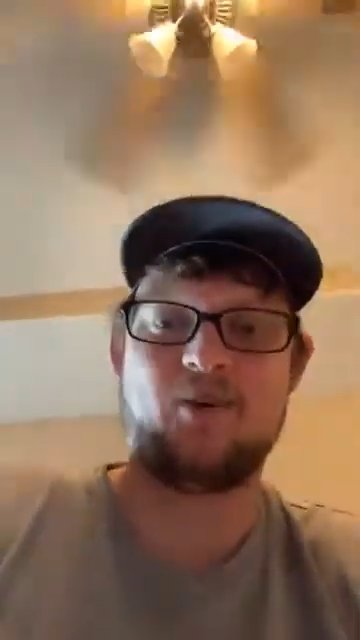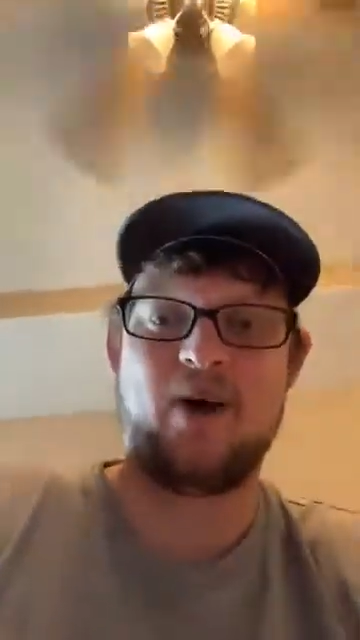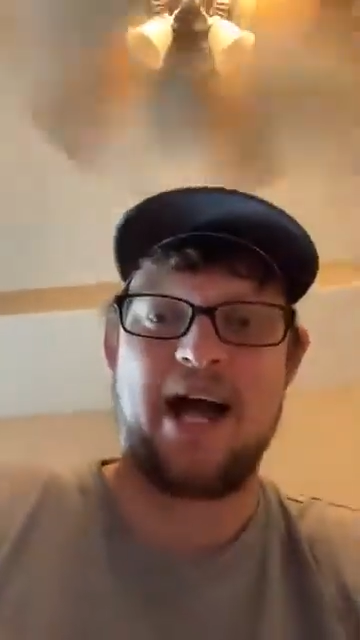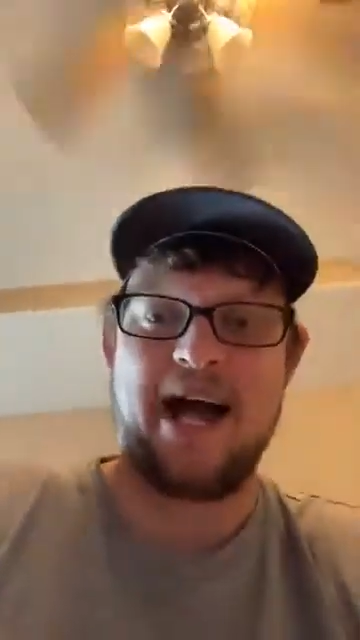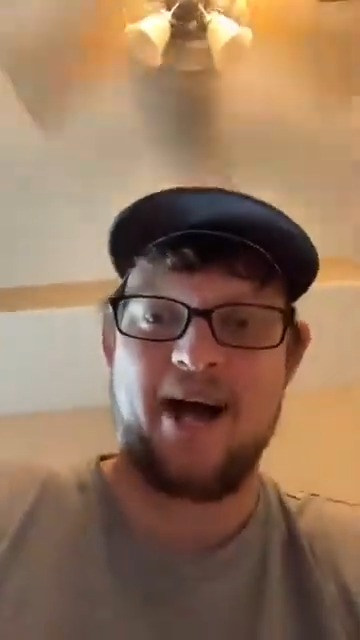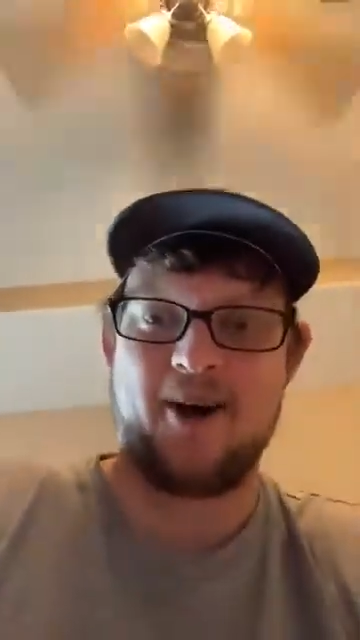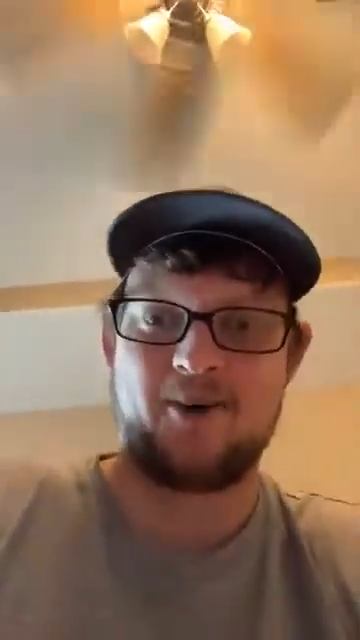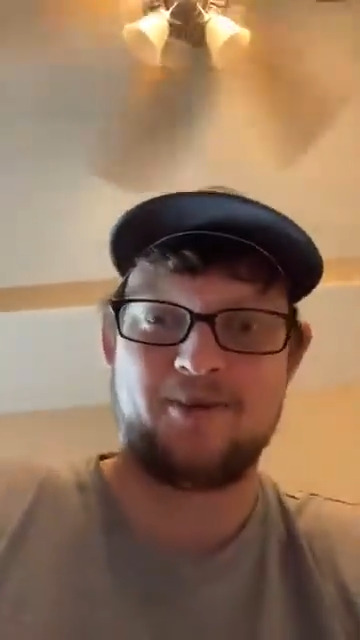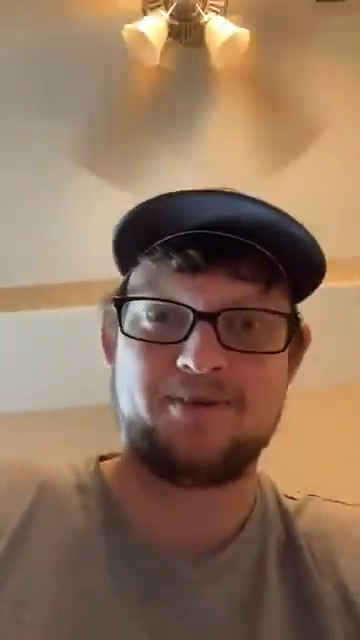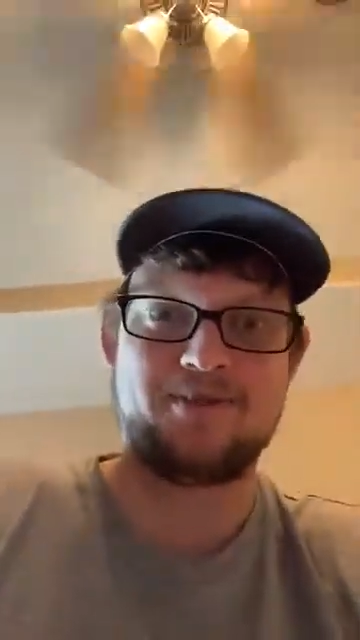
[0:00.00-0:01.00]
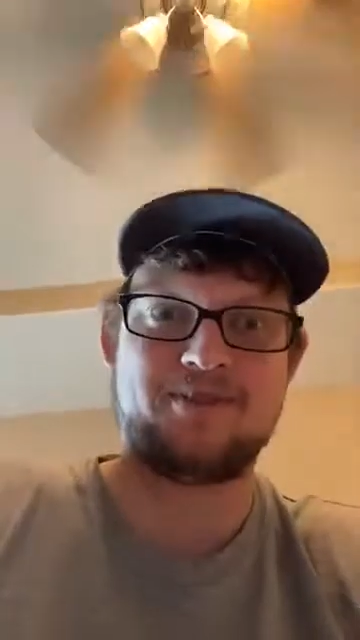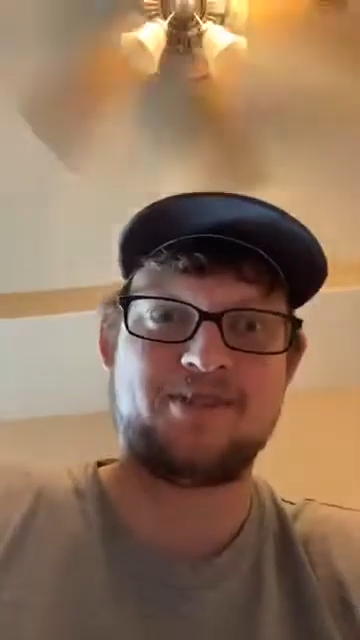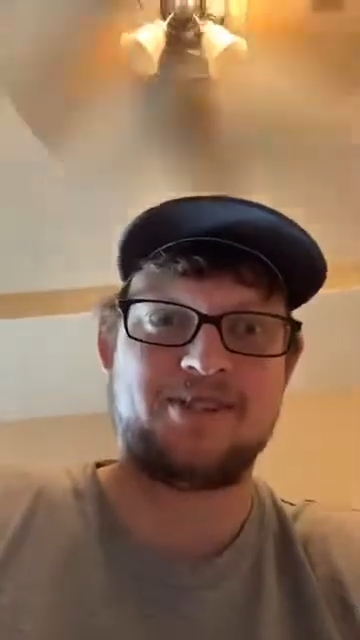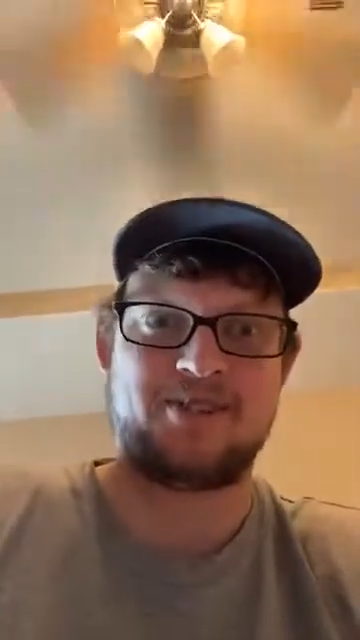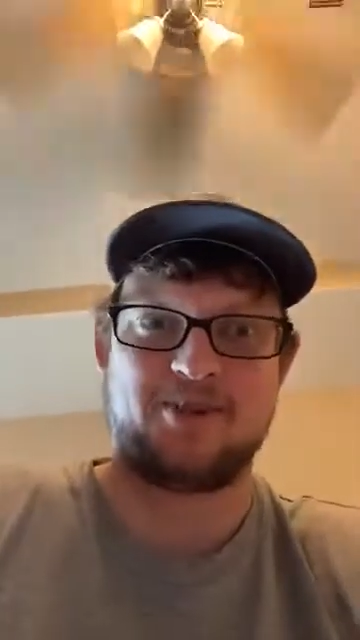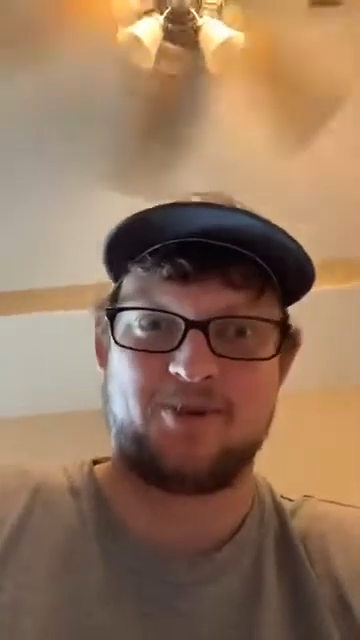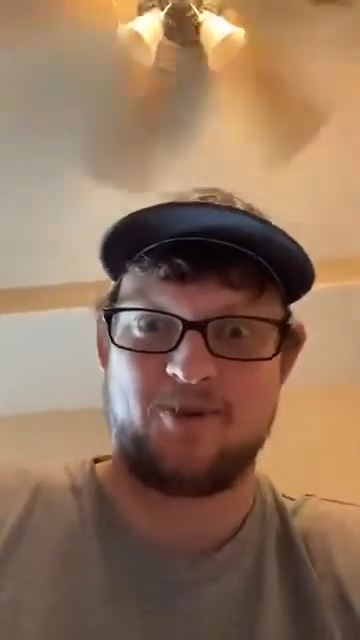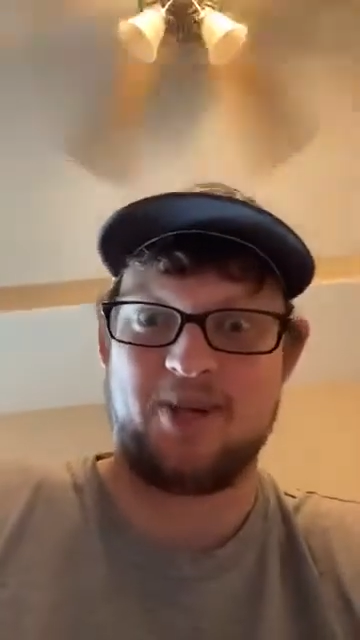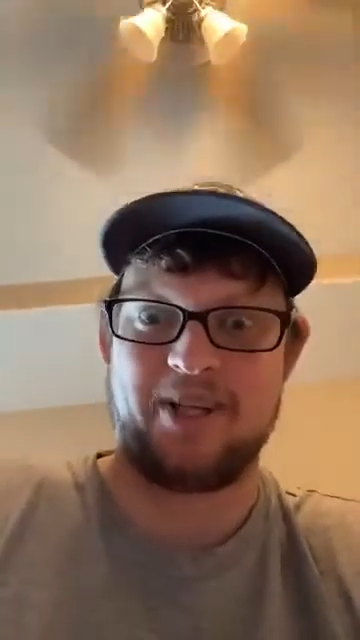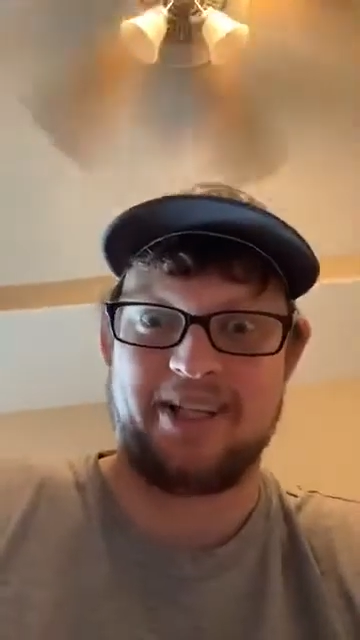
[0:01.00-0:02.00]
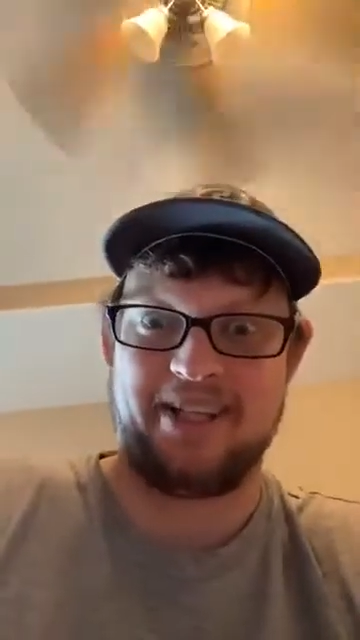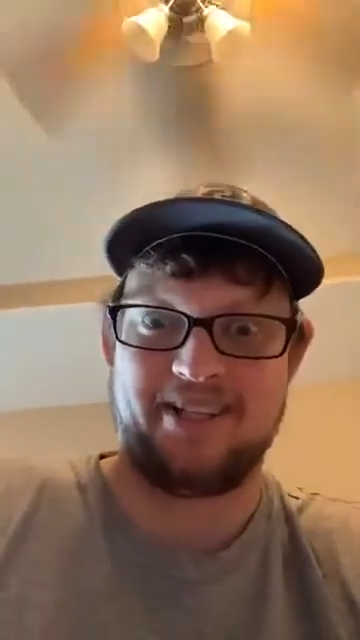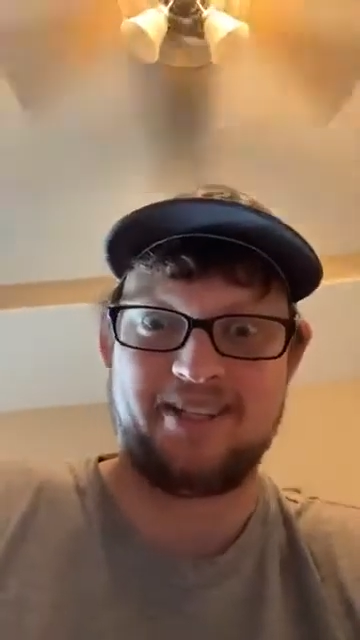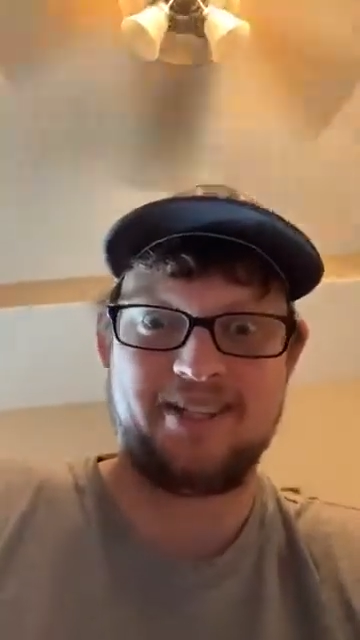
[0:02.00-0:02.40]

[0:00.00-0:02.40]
Wow, you're really